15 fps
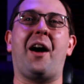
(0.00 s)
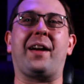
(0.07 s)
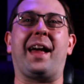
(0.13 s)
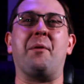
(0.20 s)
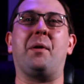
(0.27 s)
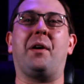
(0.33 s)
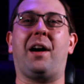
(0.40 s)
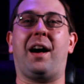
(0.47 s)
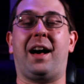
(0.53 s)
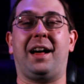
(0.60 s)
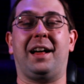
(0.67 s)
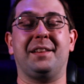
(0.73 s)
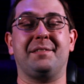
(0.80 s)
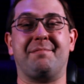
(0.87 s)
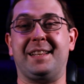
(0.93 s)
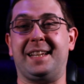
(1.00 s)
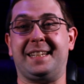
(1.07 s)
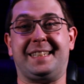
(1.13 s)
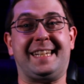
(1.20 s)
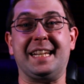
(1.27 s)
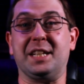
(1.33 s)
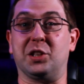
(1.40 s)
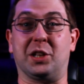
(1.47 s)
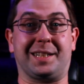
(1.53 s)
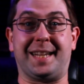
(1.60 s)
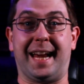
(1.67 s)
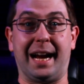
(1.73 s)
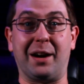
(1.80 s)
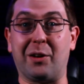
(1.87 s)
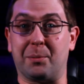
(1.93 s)
Okay, well, uh, it didn't look
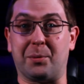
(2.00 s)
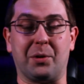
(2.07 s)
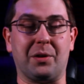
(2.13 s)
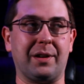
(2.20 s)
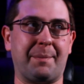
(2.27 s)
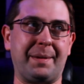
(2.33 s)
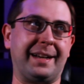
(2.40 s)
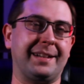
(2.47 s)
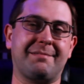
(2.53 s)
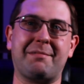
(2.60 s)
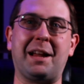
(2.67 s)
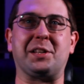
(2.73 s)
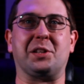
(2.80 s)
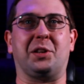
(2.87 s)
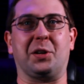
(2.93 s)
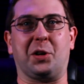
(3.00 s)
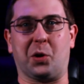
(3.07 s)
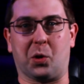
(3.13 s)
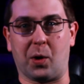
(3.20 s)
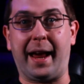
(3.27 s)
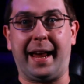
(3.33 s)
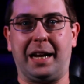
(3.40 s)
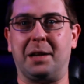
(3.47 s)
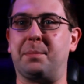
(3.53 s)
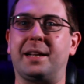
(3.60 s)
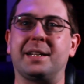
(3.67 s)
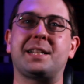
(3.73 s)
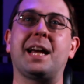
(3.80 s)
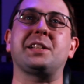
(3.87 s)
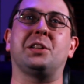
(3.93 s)
terrible. I mean, it doesn't look great, but
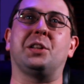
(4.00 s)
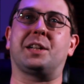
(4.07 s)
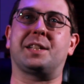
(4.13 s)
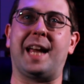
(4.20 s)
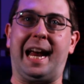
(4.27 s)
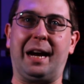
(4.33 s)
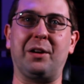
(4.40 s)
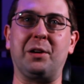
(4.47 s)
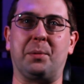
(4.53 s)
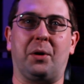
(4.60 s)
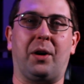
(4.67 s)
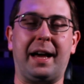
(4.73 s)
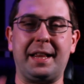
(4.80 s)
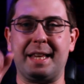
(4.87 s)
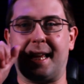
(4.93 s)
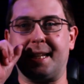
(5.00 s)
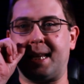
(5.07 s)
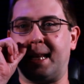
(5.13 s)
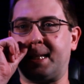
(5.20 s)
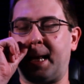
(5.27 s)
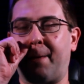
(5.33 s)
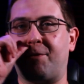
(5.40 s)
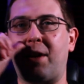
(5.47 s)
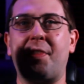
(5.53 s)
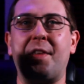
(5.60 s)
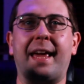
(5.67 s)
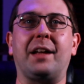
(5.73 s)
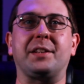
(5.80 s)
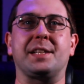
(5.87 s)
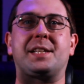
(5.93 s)
it doesn't look terrible. I think, it, it's, if
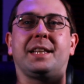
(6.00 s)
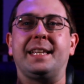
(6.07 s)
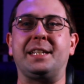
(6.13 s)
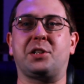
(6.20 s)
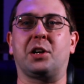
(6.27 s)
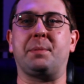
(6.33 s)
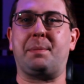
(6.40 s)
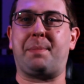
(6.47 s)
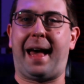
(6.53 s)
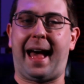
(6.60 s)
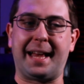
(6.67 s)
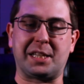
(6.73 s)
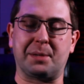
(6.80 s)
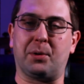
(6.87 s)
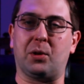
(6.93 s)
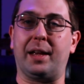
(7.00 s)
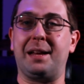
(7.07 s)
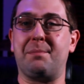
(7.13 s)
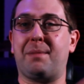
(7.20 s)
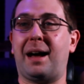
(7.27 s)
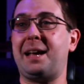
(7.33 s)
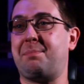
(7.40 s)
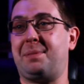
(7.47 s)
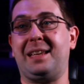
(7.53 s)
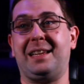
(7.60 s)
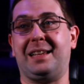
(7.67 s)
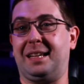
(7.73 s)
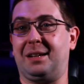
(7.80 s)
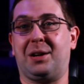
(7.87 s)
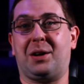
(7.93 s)
nothing else, it's at least gonna be passable. It might
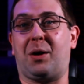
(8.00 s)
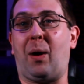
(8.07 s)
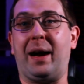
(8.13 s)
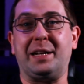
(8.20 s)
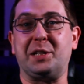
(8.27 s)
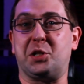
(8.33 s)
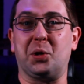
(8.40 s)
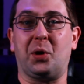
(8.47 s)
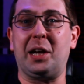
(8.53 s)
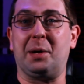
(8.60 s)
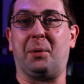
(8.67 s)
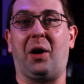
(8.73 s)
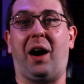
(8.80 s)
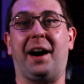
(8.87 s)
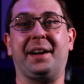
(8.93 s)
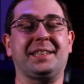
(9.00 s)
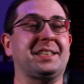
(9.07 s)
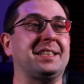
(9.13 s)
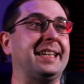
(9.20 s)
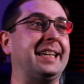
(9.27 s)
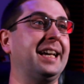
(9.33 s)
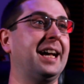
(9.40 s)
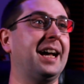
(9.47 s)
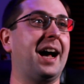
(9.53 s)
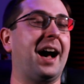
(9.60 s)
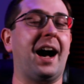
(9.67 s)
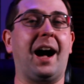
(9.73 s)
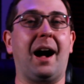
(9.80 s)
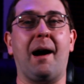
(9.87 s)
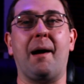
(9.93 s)
be quite enjoyable, honestly,
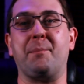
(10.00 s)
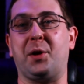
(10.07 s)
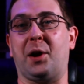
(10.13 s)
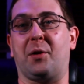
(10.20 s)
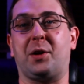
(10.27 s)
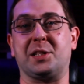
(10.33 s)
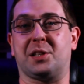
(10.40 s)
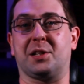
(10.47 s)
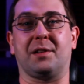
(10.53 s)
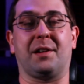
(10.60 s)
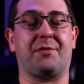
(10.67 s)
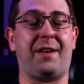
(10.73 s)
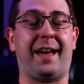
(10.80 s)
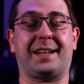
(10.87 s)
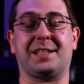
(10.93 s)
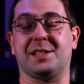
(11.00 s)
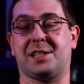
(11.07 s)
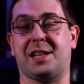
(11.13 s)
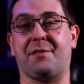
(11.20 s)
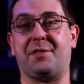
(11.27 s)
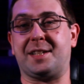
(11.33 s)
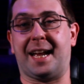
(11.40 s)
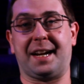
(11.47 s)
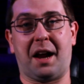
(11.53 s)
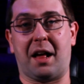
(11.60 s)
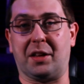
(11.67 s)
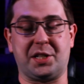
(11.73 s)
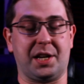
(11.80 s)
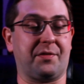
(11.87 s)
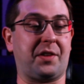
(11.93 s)
um, you know, because the effects and stuff, the
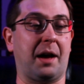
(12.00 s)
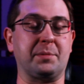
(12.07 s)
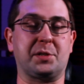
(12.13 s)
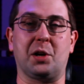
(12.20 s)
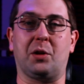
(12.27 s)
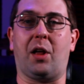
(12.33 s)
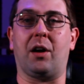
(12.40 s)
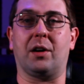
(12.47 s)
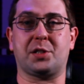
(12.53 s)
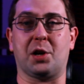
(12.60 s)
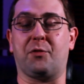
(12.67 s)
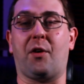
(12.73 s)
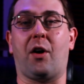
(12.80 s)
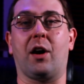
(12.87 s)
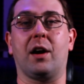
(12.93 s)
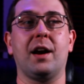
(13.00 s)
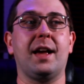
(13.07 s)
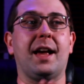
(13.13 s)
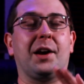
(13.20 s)
technology have come so long, so far.